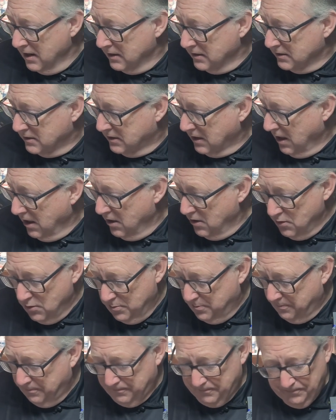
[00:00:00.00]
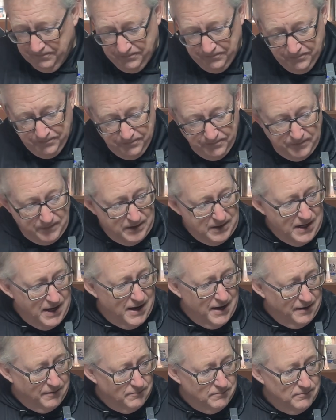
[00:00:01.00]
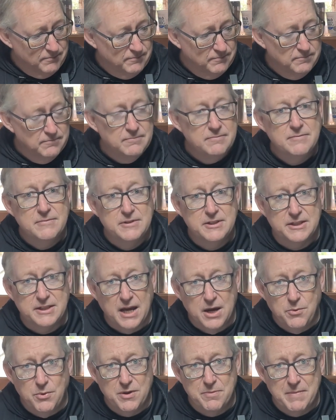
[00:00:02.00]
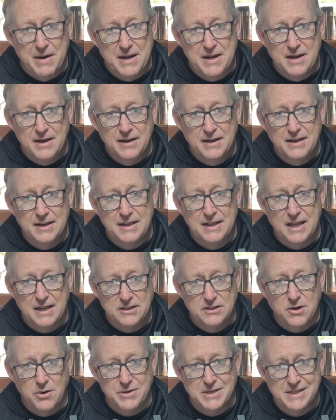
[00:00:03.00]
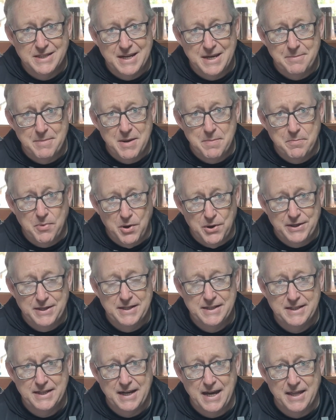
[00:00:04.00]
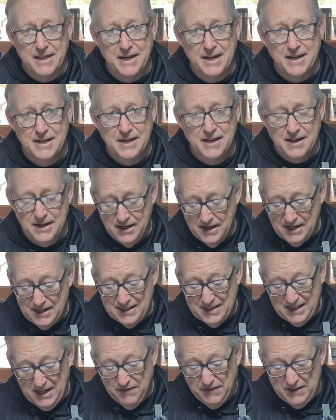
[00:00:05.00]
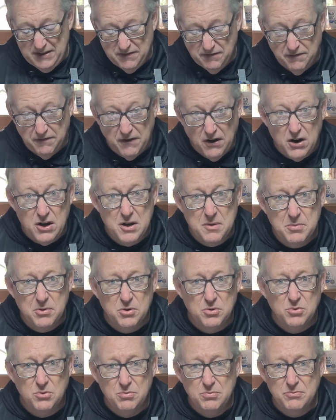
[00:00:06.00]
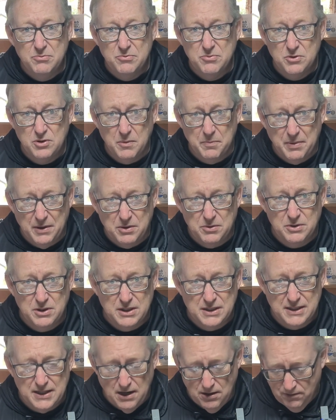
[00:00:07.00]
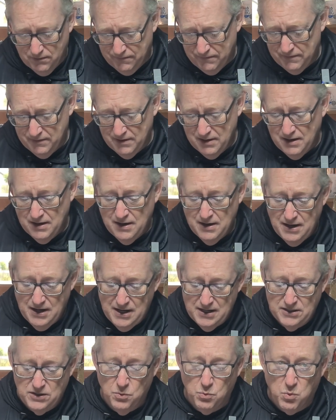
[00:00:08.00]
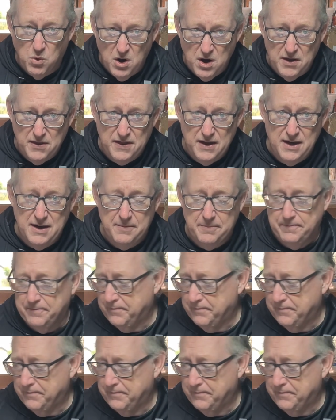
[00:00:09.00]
So yeah, stay with me. Let's go and see me putting this together, see if it's viable to build yourself. Is it worth it?